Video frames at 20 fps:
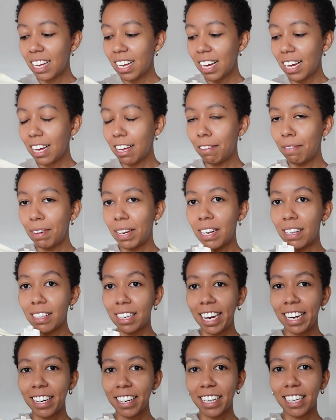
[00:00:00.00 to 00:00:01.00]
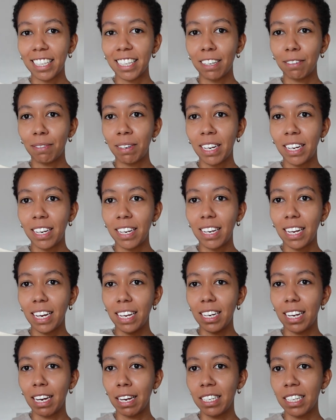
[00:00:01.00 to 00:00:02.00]
um, and a lighter colored one
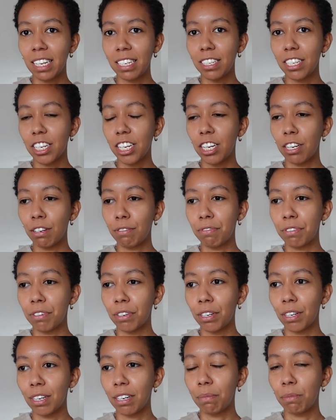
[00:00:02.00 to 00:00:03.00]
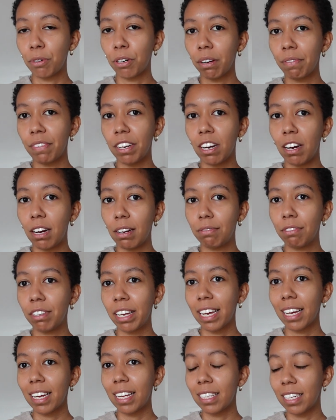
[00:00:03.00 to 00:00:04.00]
and I tend to go for more of an
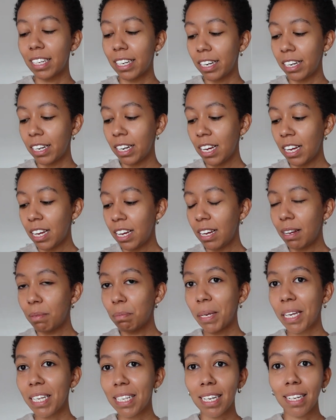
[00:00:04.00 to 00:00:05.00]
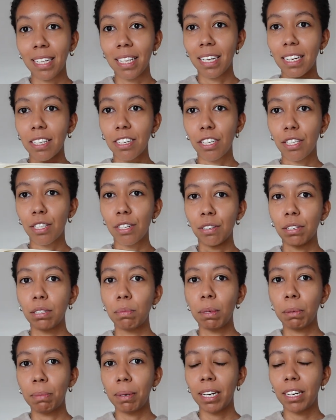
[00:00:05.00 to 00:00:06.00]
off-white color because I think it just suits
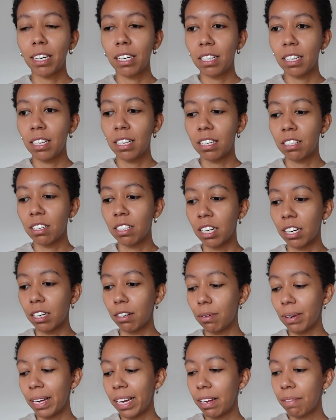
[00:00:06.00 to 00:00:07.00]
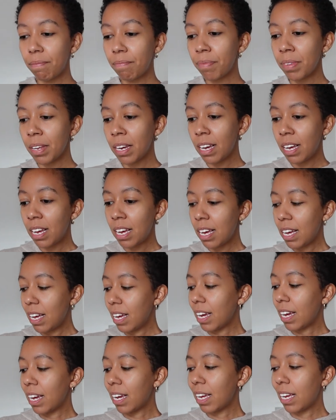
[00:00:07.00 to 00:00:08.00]
me better than the stark white.
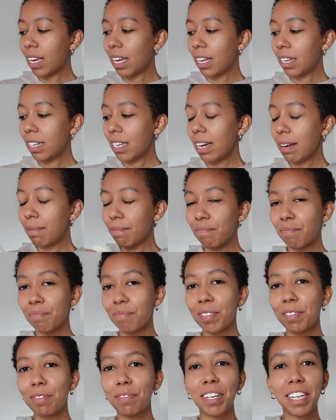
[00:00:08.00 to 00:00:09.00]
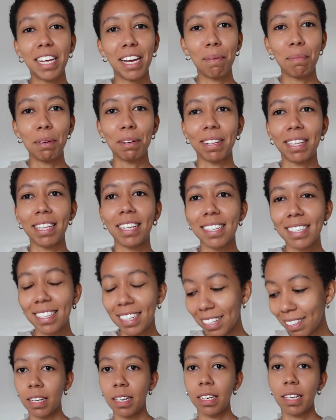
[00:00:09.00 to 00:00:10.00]
And yeah, really happy with
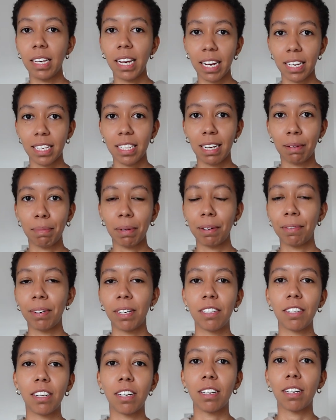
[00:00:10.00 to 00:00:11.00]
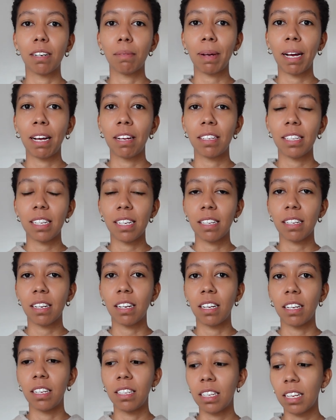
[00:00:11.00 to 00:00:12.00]
this. Next up, I want to talk about
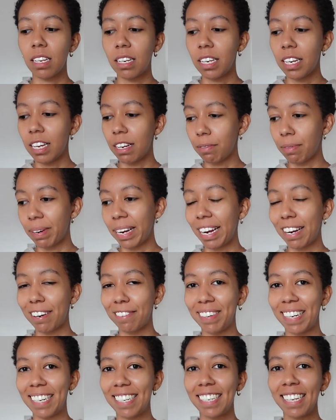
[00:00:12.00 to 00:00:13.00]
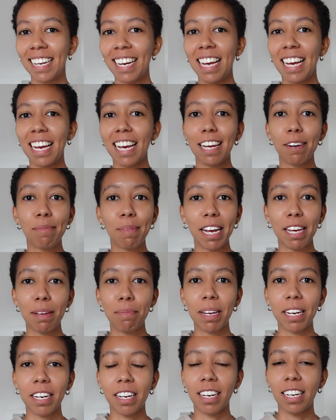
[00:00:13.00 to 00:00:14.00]
Sezane's knitwear, which in my
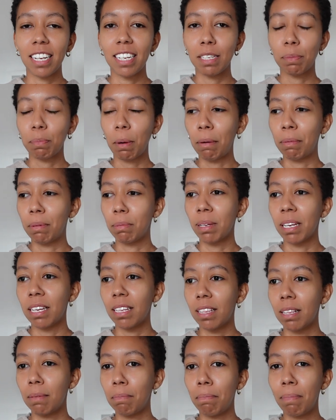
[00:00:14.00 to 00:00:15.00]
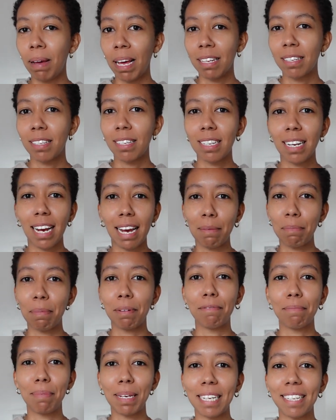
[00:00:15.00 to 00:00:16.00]
opinion is probably the best type
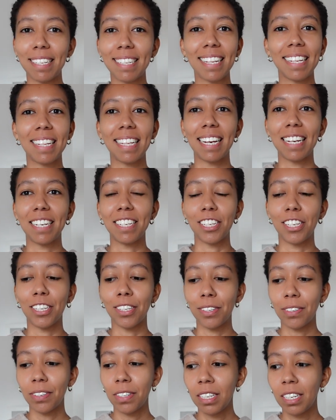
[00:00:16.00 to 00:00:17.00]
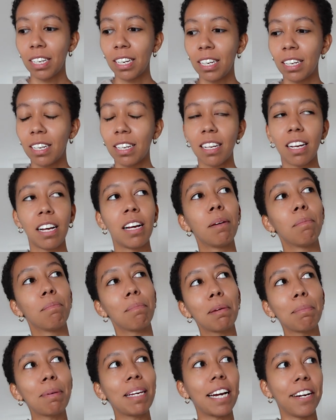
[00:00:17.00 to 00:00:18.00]
of piece that they do
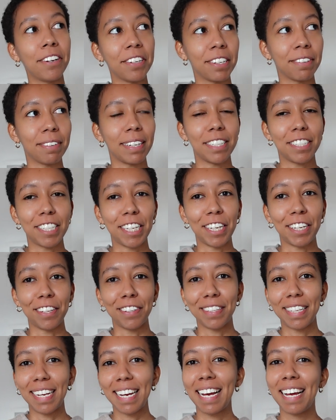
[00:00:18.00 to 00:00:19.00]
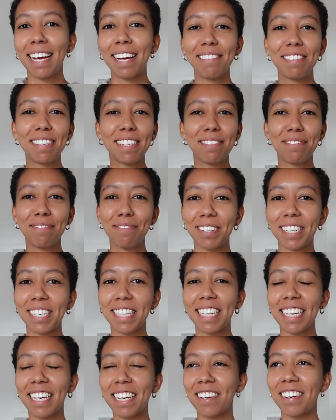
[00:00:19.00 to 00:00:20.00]
maybe outerwear too. They have some
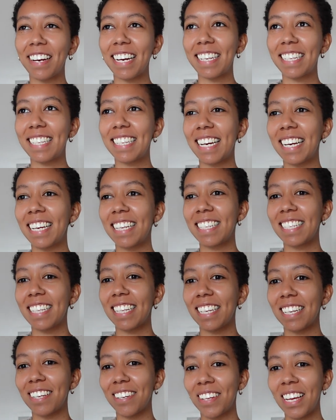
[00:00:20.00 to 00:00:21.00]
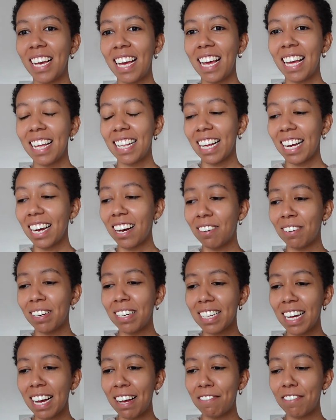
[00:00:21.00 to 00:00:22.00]
really great styles though. They
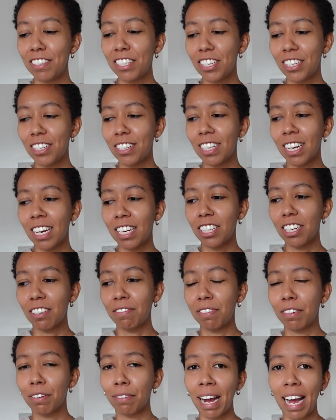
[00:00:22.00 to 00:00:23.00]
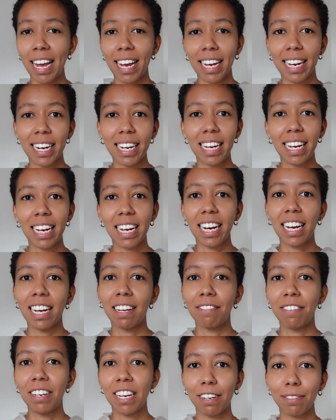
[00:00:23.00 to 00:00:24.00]
always have such a variety
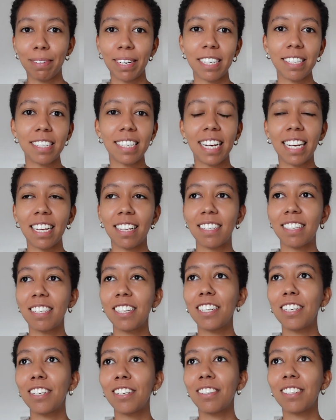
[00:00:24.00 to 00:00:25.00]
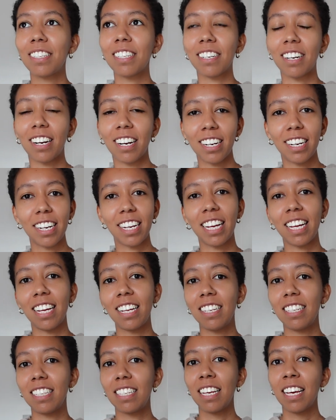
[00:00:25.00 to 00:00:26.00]
of knitwear styles too, so
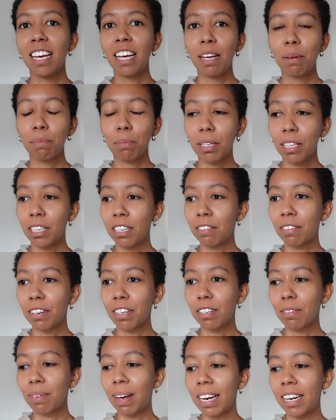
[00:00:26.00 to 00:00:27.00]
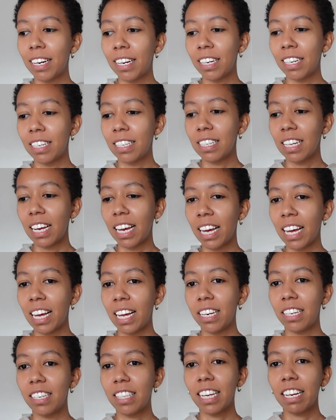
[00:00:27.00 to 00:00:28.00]
cardigans, pullover sweaters,
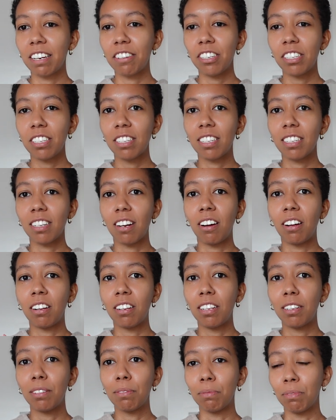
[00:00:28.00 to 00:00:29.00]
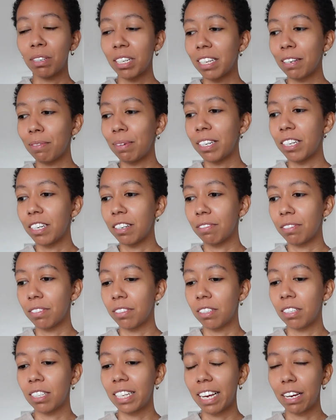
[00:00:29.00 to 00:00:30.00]
and they're just all really
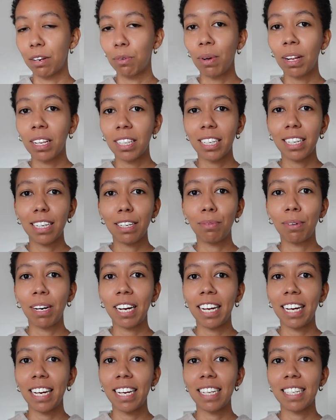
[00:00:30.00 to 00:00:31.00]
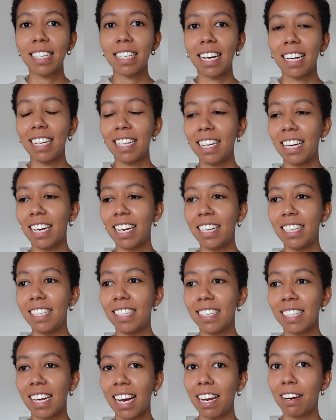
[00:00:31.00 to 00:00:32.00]
wonderful, like quality wise and then
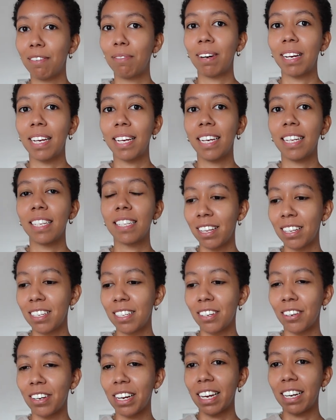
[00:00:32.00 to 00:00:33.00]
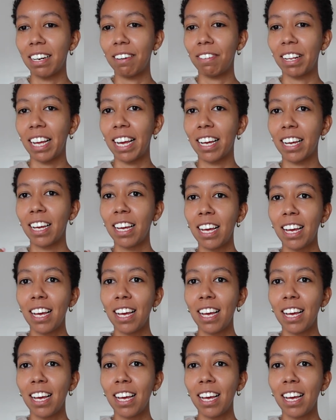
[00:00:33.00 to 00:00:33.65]
design wise. Also kind of like